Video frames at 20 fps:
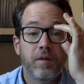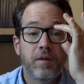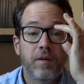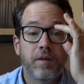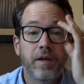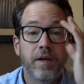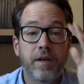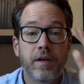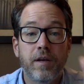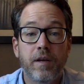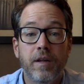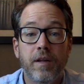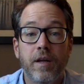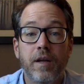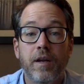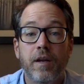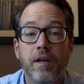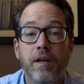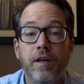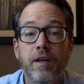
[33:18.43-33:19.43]
That,
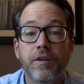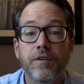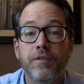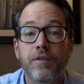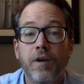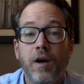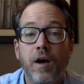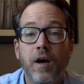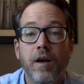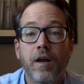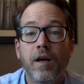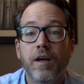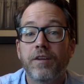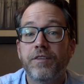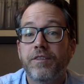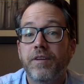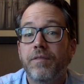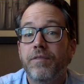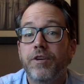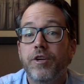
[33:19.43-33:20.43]
that it is not a
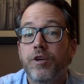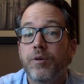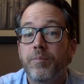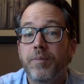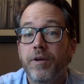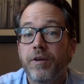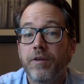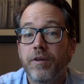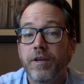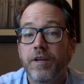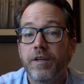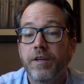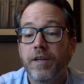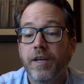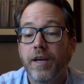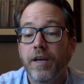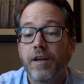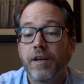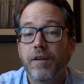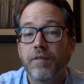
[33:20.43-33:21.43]
seven year period at the
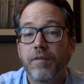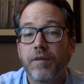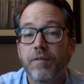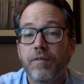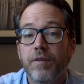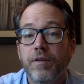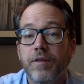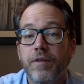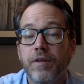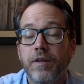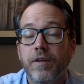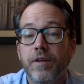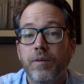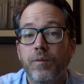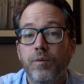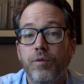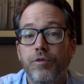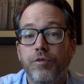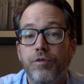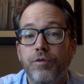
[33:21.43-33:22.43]
end of everything that
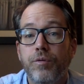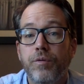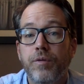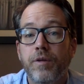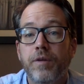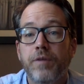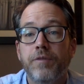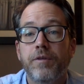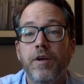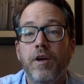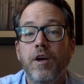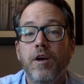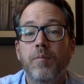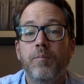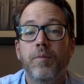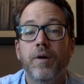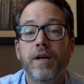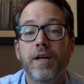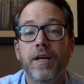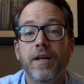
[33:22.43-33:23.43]
will do this,
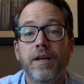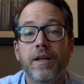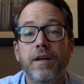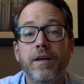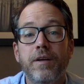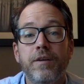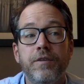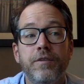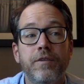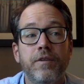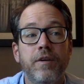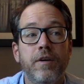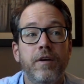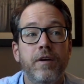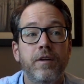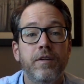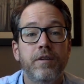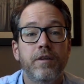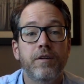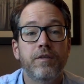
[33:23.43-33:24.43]
but it is
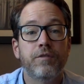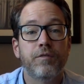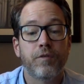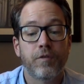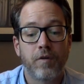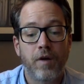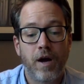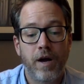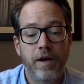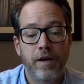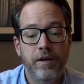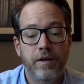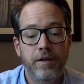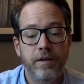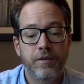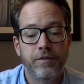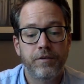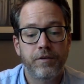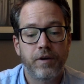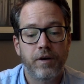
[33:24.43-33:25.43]
these
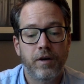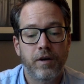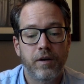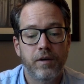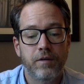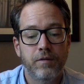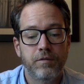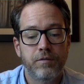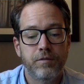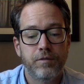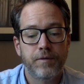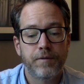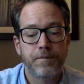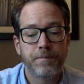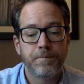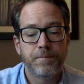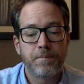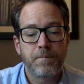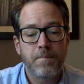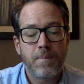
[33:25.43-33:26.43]
varieties of,
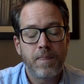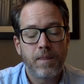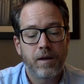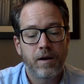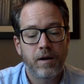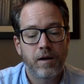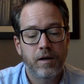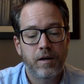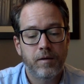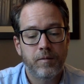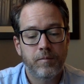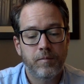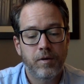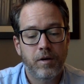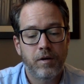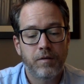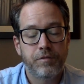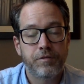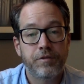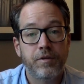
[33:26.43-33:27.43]
um,
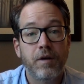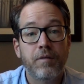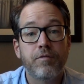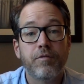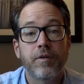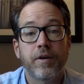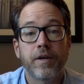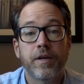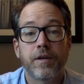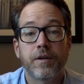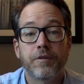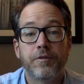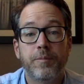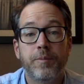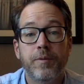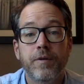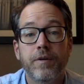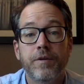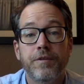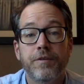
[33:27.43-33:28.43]
of suffering and
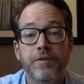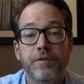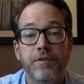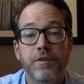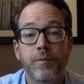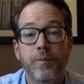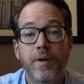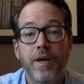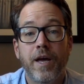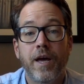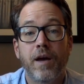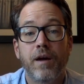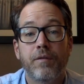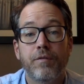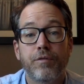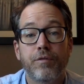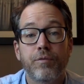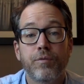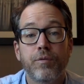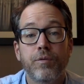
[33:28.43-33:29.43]
experiences that we have
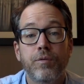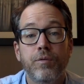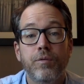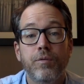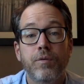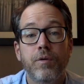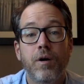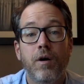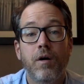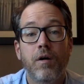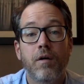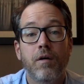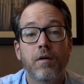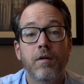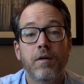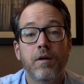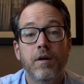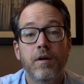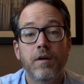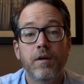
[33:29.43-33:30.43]
through
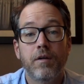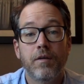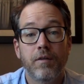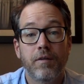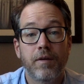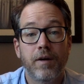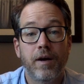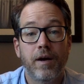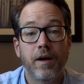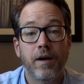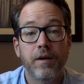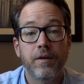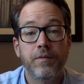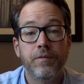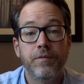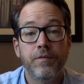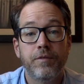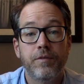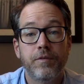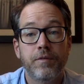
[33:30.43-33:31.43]
our
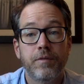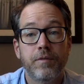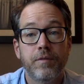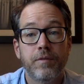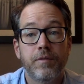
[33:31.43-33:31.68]
lives.